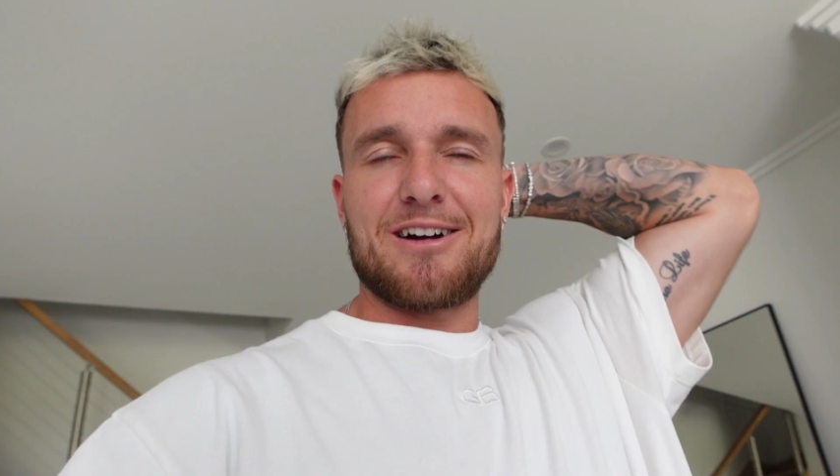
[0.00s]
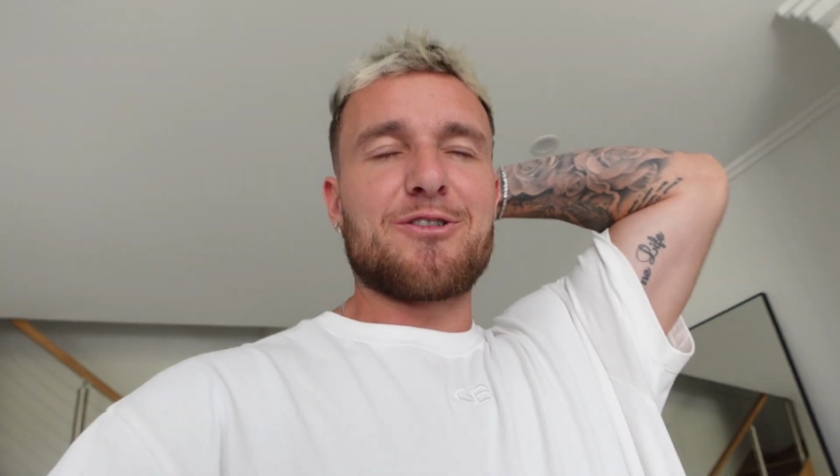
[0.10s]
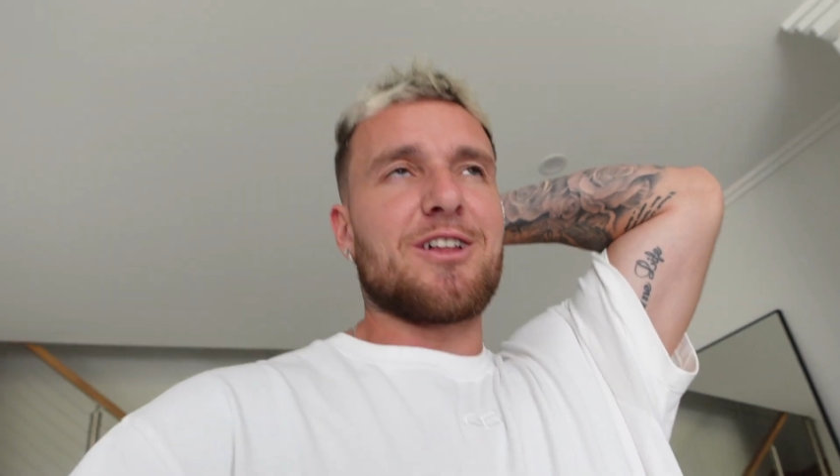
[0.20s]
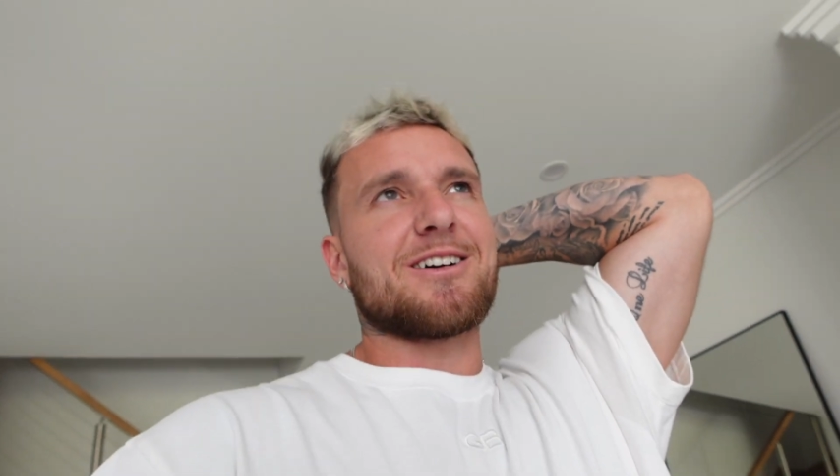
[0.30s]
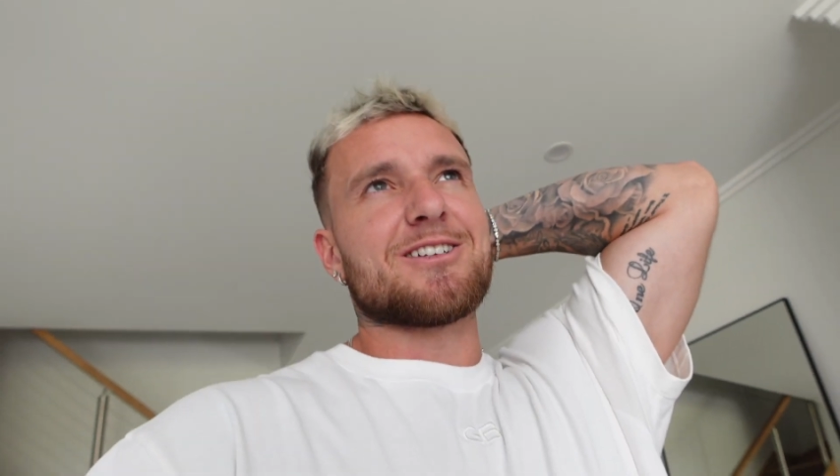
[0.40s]
I
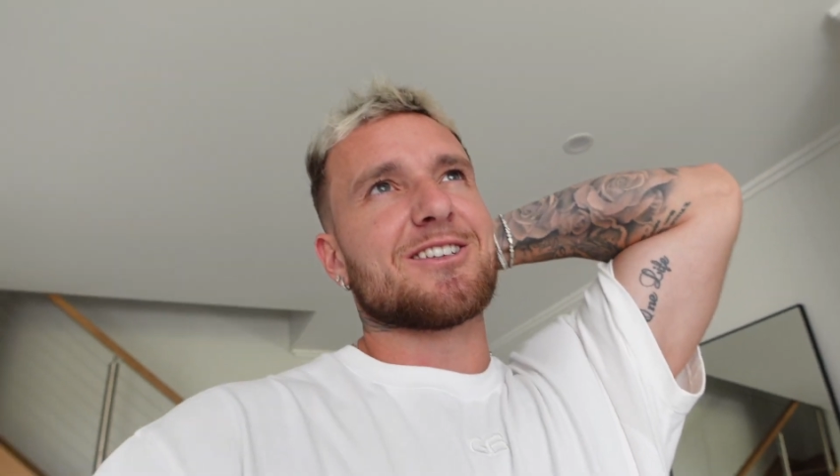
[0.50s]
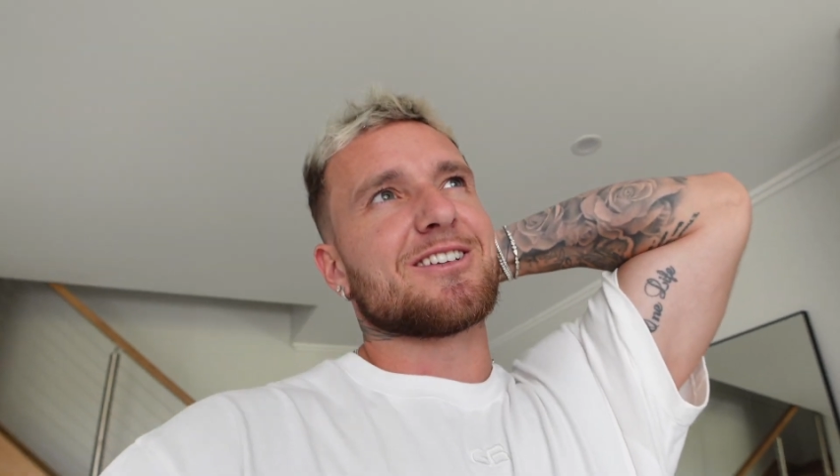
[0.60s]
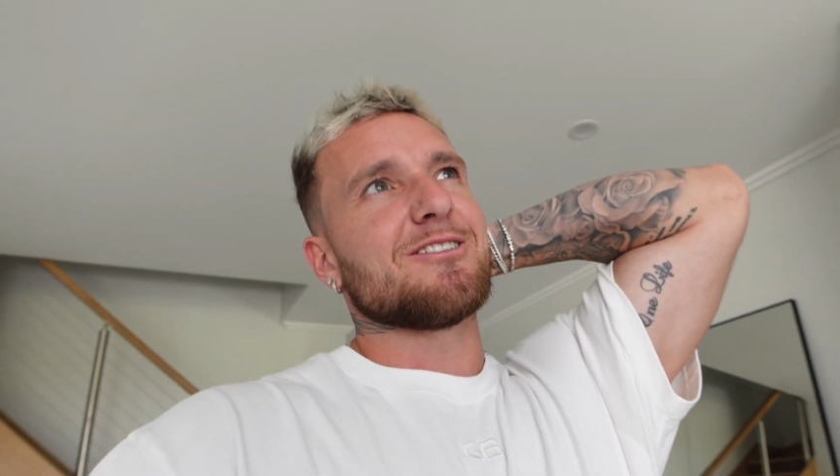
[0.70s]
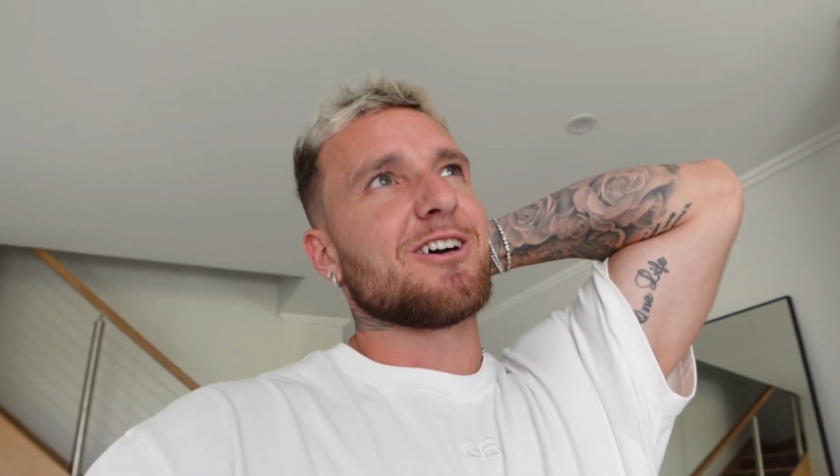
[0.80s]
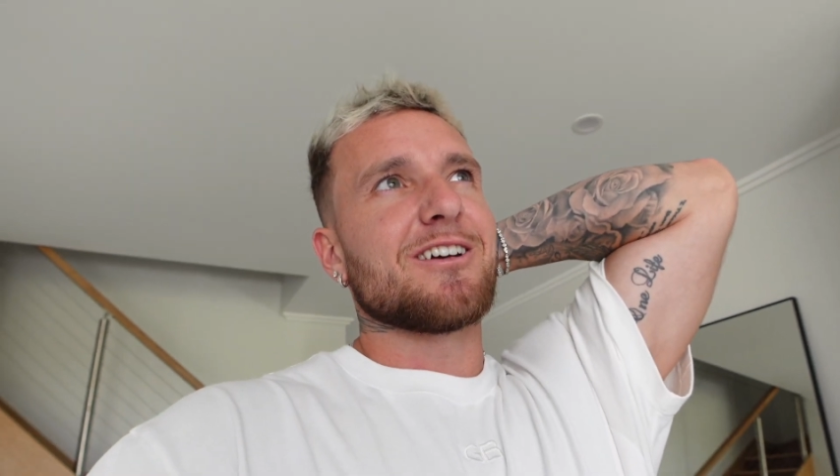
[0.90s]
feel like I
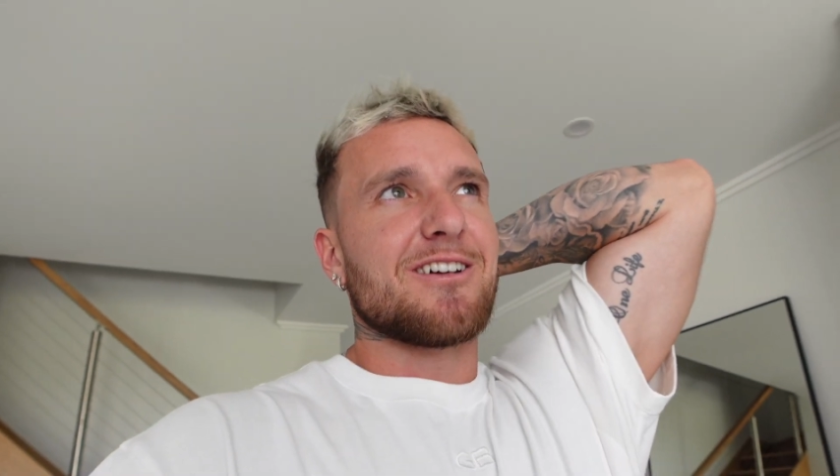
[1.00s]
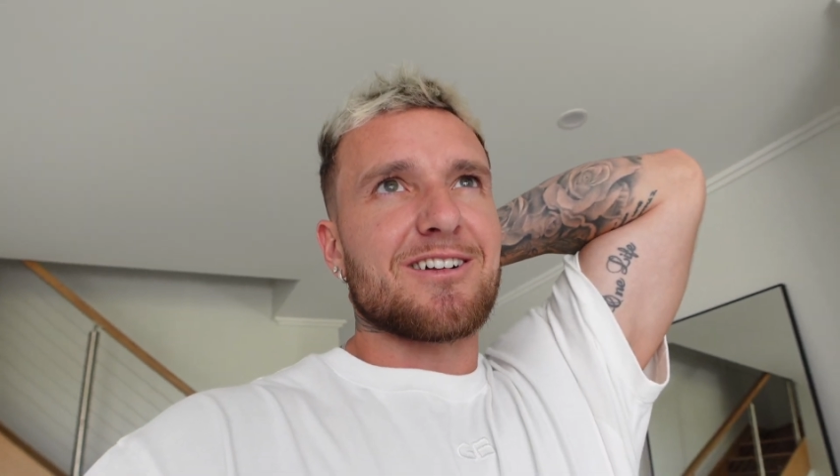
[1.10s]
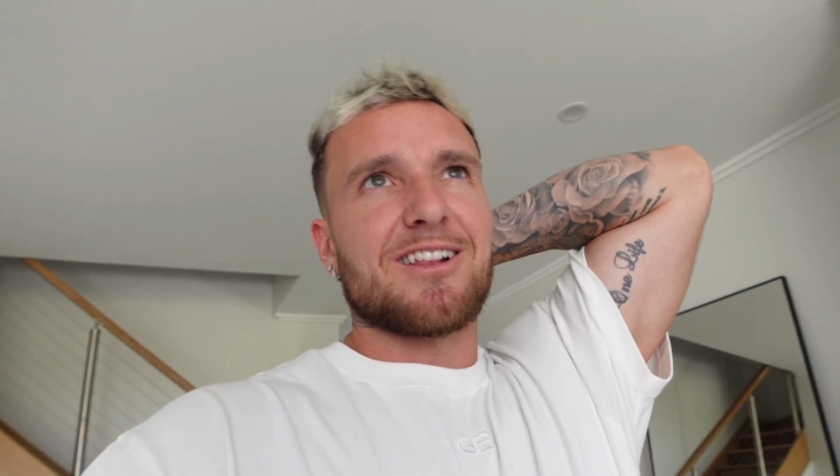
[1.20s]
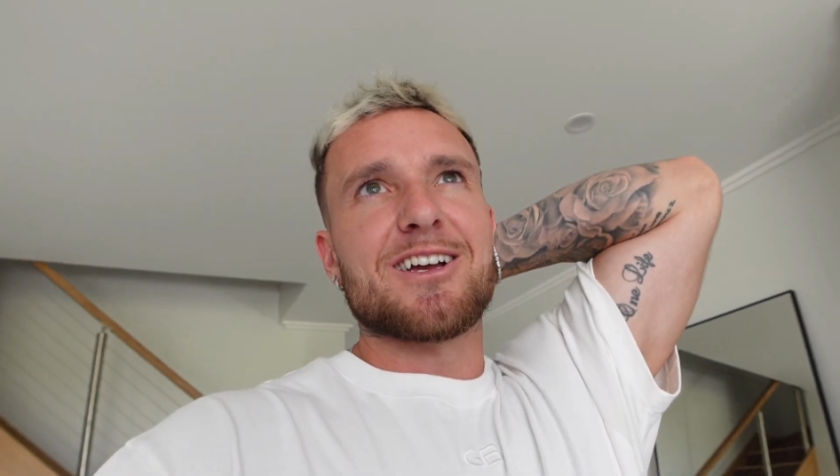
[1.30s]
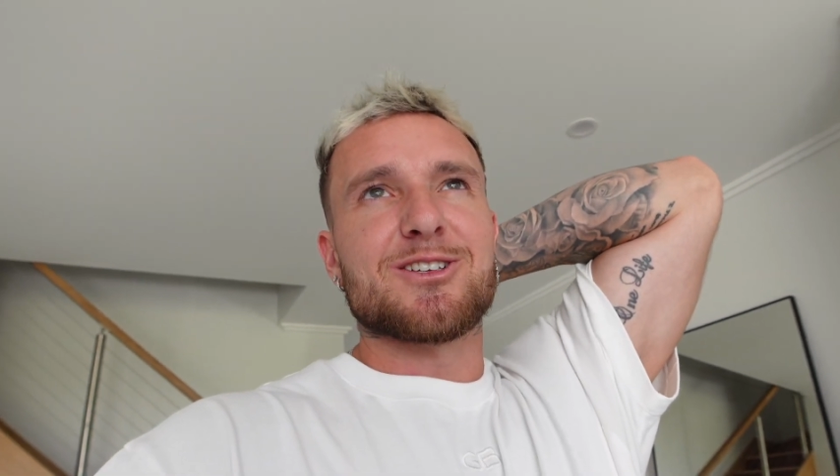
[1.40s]
just kind
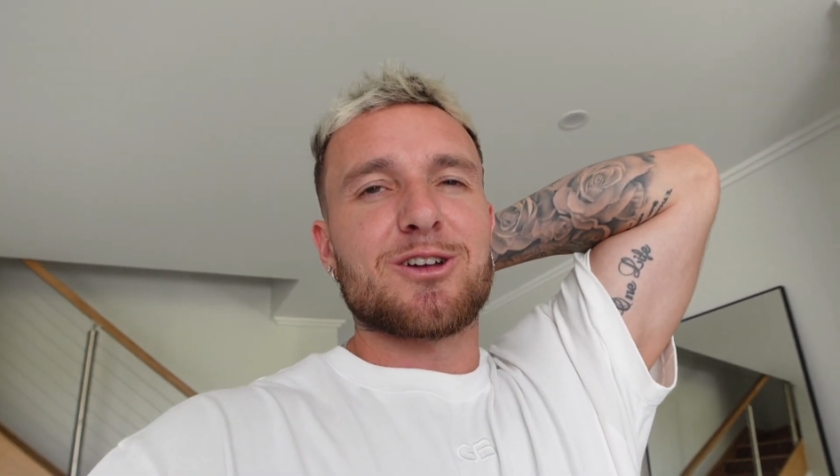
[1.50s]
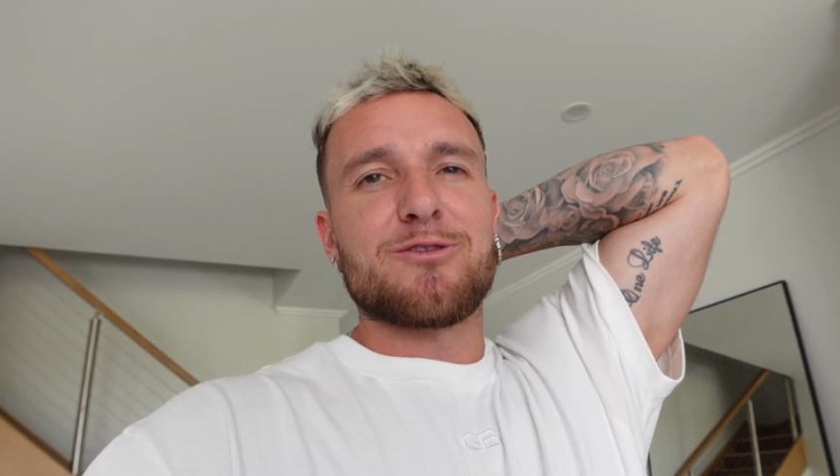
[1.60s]
of glazed